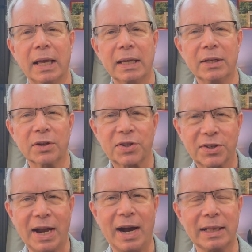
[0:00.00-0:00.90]
is
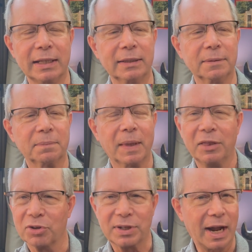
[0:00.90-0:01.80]
solid,
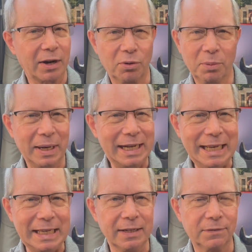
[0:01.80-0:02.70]
there's not going to be any
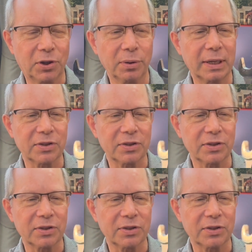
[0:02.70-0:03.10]
give to it.